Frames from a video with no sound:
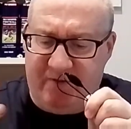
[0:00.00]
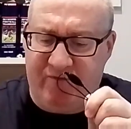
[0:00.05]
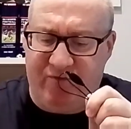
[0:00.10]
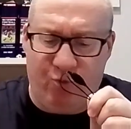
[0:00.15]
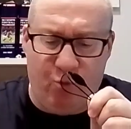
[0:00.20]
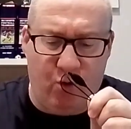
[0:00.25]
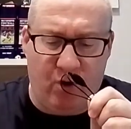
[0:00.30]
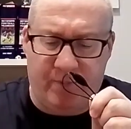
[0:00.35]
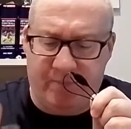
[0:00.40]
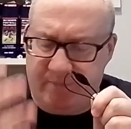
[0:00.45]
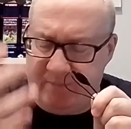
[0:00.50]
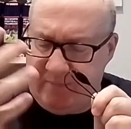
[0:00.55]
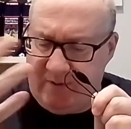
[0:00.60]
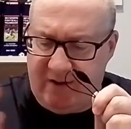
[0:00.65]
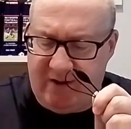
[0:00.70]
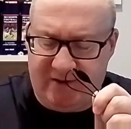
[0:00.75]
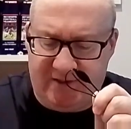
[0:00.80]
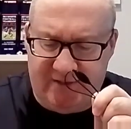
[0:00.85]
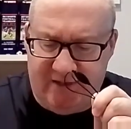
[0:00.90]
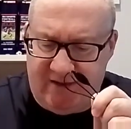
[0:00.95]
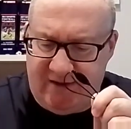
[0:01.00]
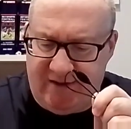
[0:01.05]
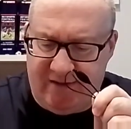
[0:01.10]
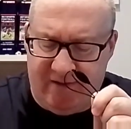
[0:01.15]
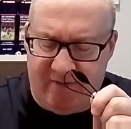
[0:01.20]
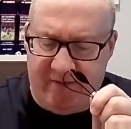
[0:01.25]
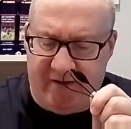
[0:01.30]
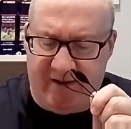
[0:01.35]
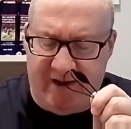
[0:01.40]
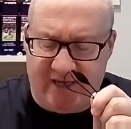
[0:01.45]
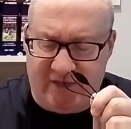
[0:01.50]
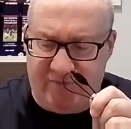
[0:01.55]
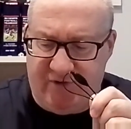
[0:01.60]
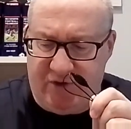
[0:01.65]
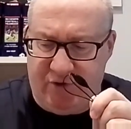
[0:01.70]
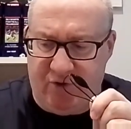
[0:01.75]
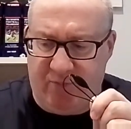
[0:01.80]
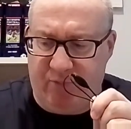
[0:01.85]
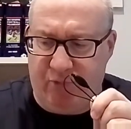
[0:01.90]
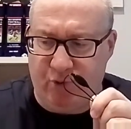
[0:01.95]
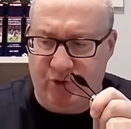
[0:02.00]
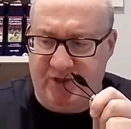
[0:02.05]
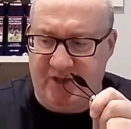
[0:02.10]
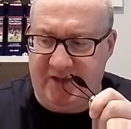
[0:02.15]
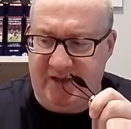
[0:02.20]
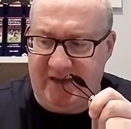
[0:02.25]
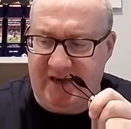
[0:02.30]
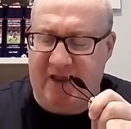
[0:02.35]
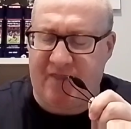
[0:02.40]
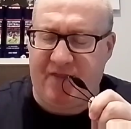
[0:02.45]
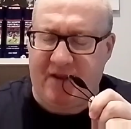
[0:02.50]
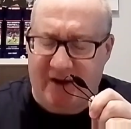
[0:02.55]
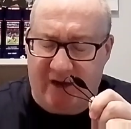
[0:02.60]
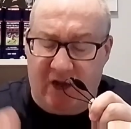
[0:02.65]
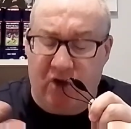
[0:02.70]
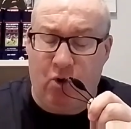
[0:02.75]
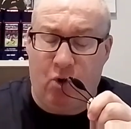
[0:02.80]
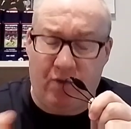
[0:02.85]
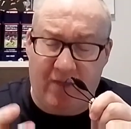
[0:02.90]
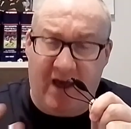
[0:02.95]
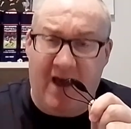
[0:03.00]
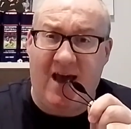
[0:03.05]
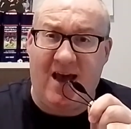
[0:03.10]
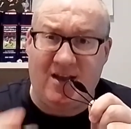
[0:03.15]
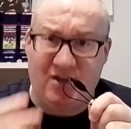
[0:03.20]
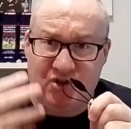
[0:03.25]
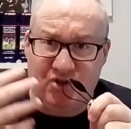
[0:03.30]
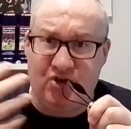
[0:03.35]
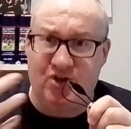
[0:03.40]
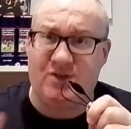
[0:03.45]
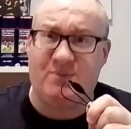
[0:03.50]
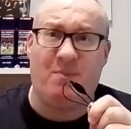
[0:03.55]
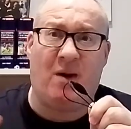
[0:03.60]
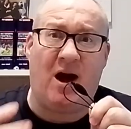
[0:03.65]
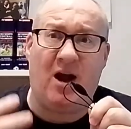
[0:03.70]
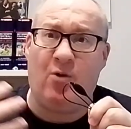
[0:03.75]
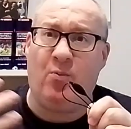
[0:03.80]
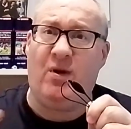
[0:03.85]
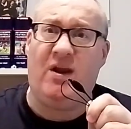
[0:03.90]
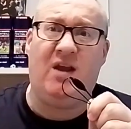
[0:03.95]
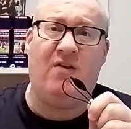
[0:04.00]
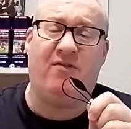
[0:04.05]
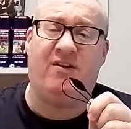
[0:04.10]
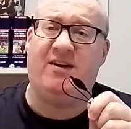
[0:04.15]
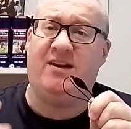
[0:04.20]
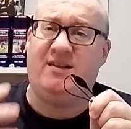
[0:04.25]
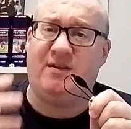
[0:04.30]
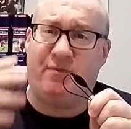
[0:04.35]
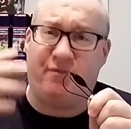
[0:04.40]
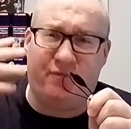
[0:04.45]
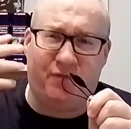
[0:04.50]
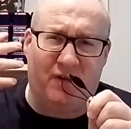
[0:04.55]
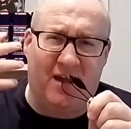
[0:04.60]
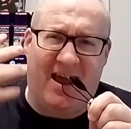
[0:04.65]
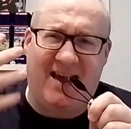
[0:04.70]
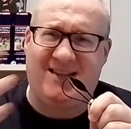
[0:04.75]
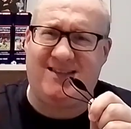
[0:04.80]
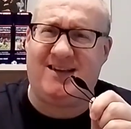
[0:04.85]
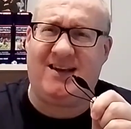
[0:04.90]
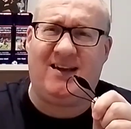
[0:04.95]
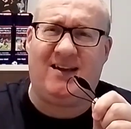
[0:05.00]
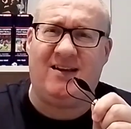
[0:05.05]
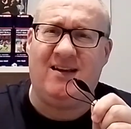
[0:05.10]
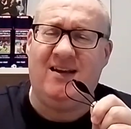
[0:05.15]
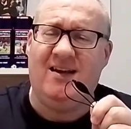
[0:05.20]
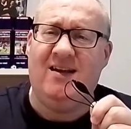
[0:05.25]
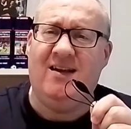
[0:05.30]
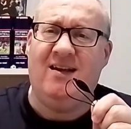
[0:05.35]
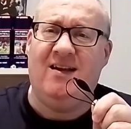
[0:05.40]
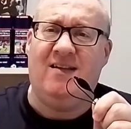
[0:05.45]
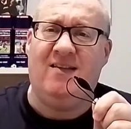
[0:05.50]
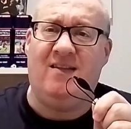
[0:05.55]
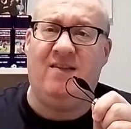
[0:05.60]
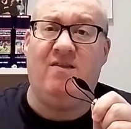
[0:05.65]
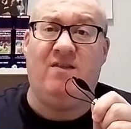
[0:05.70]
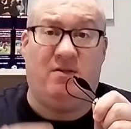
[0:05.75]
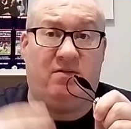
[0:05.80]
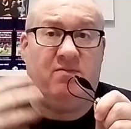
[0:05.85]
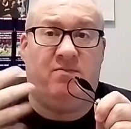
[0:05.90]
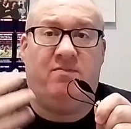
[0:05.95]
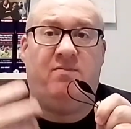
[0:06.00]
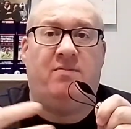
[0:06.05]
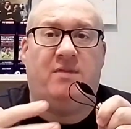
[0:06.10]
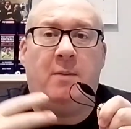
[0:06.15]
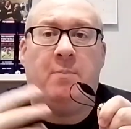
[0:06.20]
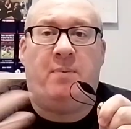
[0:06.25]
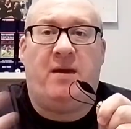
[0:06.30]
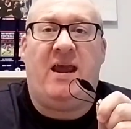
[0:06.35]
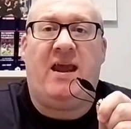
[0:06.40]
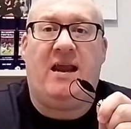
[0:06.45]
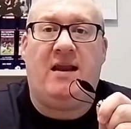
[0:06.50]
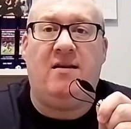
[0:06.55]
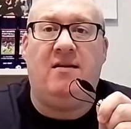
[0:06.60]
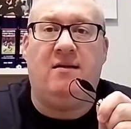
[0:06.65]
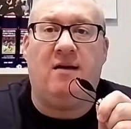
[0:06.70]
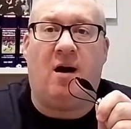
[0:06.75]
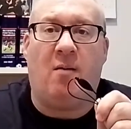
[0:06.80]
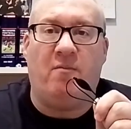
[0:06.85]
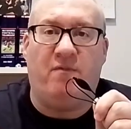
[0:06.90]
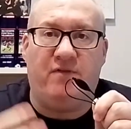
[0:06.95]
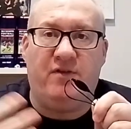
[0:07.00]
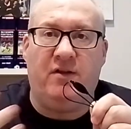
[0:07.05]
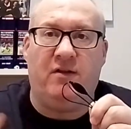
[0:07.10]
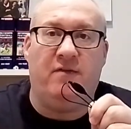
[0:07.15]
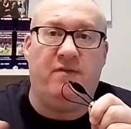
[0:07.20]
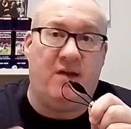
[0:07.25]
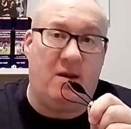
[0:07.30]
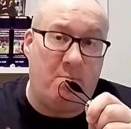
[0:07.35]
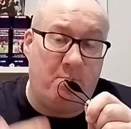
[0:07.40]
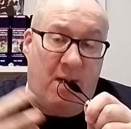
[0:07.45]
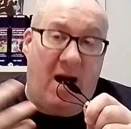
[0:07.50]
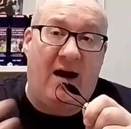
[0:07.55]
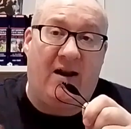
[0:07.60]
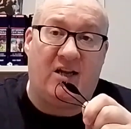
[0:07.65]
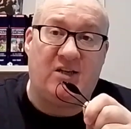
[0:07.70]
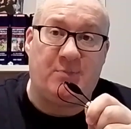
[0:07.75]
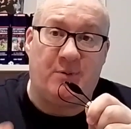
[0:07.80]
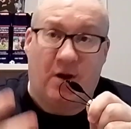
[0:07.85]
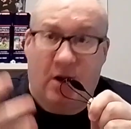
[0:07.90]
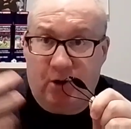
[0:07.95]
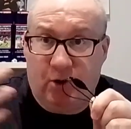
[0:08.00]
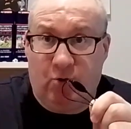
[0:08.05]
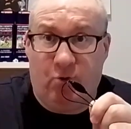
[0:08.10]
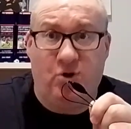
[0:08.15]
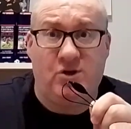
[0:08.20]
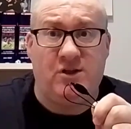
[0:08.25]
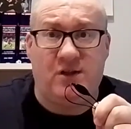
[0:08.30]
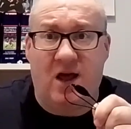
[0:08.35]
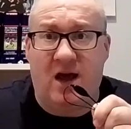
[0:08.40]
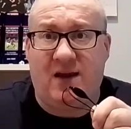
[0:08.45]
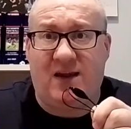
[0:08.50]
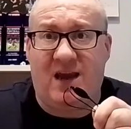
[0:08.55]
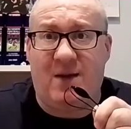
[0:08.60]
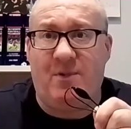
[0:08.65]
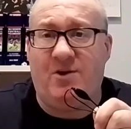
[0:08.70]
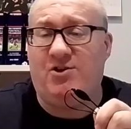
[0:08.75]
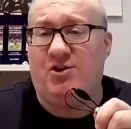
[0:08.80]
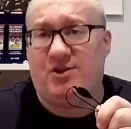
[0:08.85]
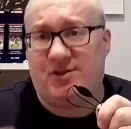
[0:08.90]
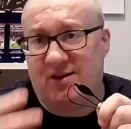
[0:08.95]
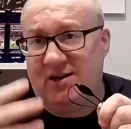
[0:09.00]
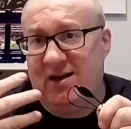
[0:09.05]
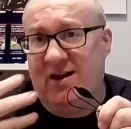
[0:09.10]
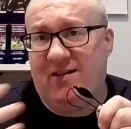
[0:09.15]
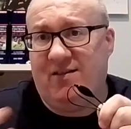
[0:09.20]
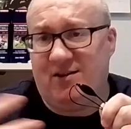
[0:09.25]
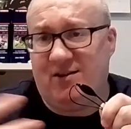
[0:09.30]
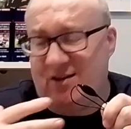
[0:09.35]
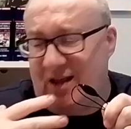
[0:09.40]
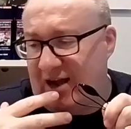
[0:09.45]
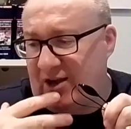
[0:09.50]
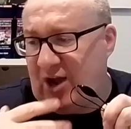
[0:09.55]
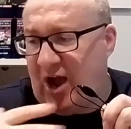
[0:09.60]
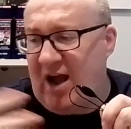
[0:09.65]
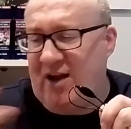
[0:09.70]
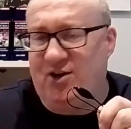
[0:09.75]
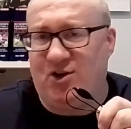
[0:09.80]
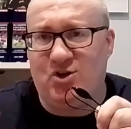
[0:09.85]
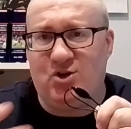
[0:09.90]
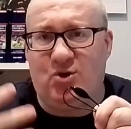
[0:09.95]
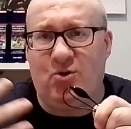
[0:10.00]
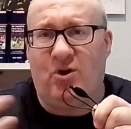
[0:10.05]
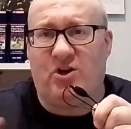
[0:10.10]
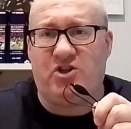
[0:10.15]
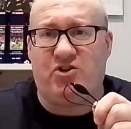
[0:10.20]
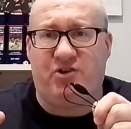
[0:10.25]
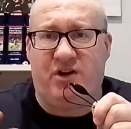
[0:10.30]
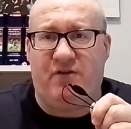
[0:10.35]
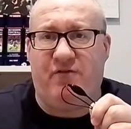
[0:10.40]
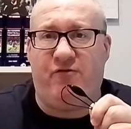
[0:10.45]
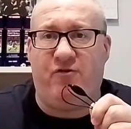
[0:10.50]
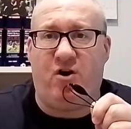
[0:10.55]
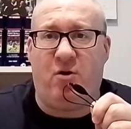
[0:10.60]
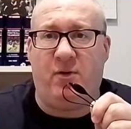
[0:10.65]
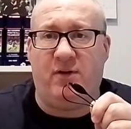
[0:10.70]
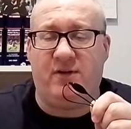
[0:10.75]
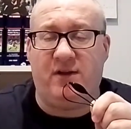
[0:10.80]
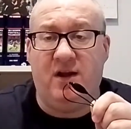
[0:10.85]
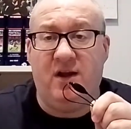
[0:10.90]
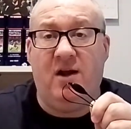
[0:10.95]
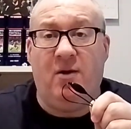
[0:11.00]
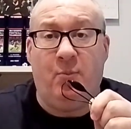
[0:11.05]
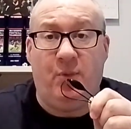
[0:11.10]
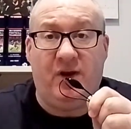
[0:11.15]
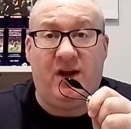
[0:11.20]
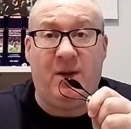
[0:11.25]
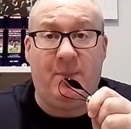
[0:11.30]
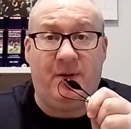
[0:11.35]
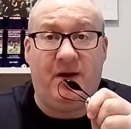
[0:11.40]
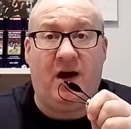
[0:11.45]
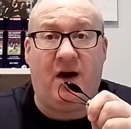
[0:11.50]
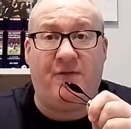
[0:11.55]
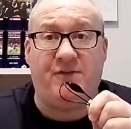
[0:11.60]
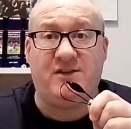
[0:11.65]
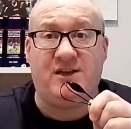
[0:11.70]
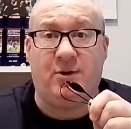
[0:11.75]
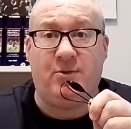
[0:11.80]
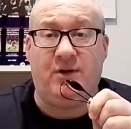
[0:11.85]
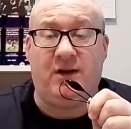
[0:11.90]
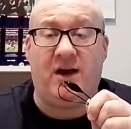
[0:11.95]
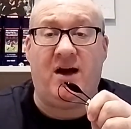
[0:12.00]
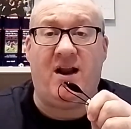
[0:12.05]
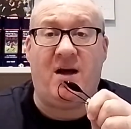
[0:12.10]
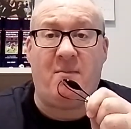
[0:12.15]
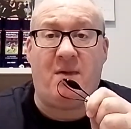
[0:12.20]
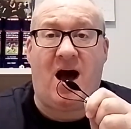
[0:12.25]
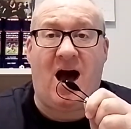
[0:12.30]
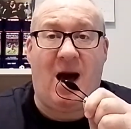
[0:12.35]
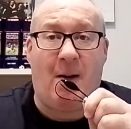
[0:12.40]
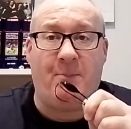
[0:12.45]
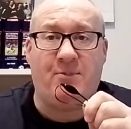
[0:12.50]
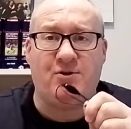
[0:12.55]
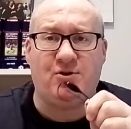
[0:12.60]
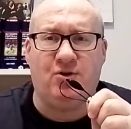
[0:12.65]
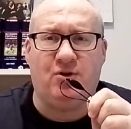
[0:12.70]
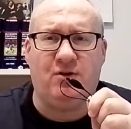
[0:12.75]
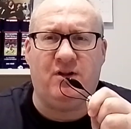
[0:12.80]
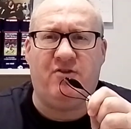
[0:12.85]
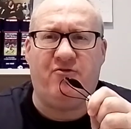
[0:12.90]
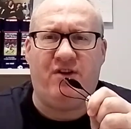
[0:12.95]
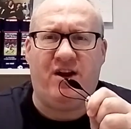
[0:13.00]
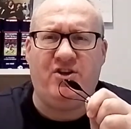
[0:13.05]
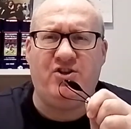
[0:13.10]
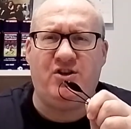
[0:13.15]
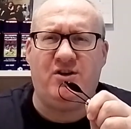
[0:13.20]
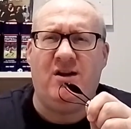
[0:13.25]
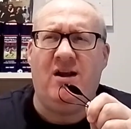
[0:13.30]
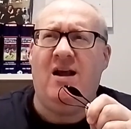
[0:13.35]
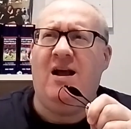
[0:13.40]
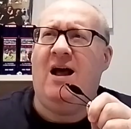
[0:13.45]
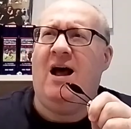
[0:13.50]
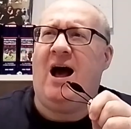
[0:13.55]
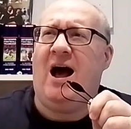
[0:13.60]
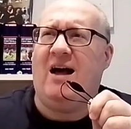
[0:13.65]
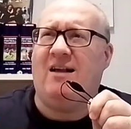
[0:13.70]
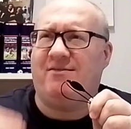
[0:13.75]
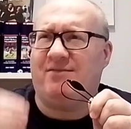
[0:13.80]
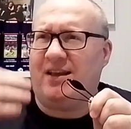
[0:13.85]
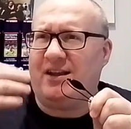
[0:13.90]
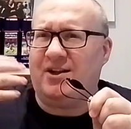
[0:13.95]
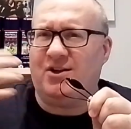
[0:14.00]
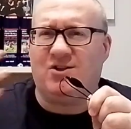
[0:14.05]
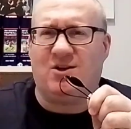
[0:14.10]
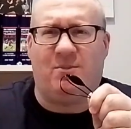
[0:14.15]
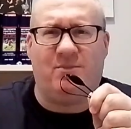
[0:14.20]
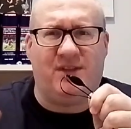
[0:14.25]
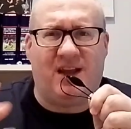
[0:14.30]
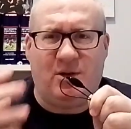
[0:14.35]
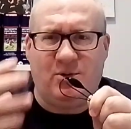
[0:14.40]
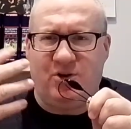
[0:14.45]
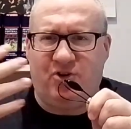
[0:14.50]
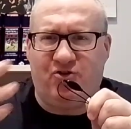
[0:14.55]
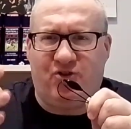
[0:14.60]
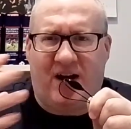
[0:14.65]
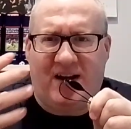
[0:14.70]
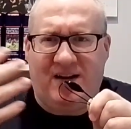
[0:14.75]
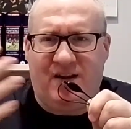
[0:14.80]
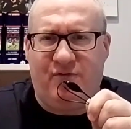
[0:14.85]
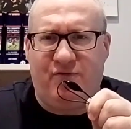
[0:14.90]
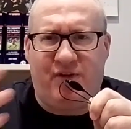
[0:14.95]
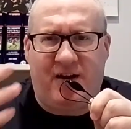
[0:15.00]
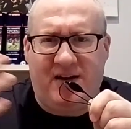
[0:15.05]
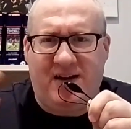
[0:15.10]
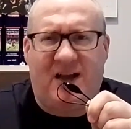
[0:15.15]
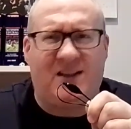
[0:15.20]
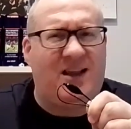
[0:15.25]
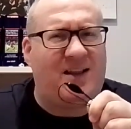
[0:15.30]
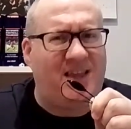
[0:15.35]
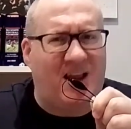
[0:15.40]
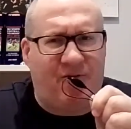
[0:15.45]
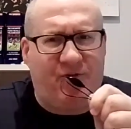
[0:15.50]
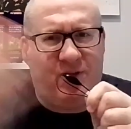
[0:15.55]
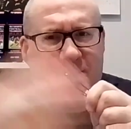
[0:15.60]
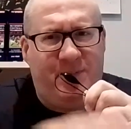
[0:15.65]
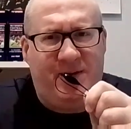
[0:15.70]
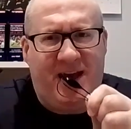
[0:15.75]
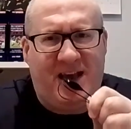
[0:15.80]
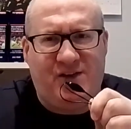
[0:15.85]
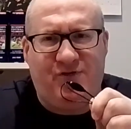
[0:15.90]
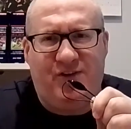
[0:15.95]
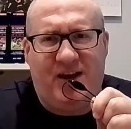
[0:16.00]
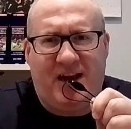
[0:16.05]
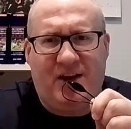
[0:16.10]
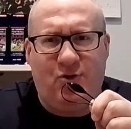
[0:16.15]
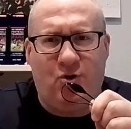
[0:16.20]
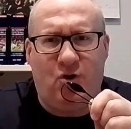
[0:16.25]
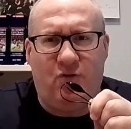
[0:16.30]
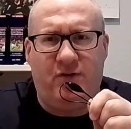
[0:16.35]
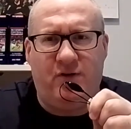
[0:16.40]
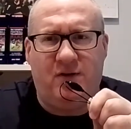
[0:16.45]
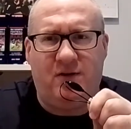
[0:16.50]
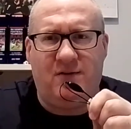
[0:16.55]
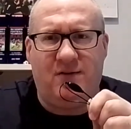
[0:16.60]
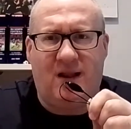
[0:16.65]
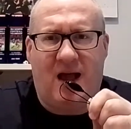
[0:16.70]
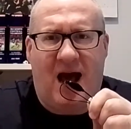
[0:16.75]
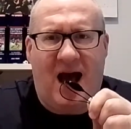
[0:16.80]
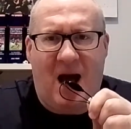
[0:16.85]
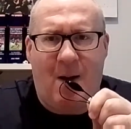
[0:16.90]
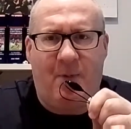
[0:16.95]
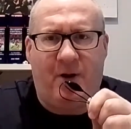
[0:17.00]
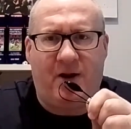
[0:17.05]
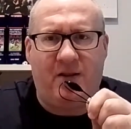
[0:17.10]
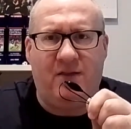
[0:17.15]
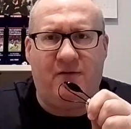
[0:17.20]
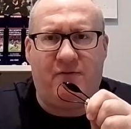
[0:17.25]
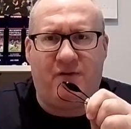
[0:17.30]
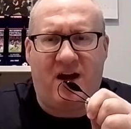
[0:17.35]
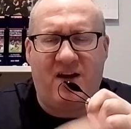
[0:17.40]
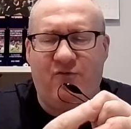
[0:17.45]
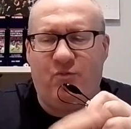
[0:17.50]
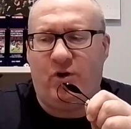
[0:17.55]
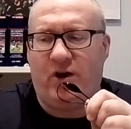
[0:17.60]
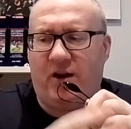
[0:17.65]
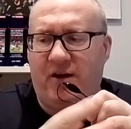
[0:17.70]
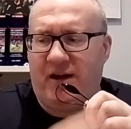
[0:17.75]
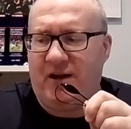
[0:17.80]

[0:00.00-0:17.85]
before, I said in the last video I posted here, I think a lot of that is just my way of kind of deflecting the pain I'm feeling, the embarrassment at losing that game. It's just, I can't just do a straightforward, we get beat off Celtic and I'm absolutely raging. I think sometimes we try to find, I did that for the PSV Eindhoven hammering, the 5-1 in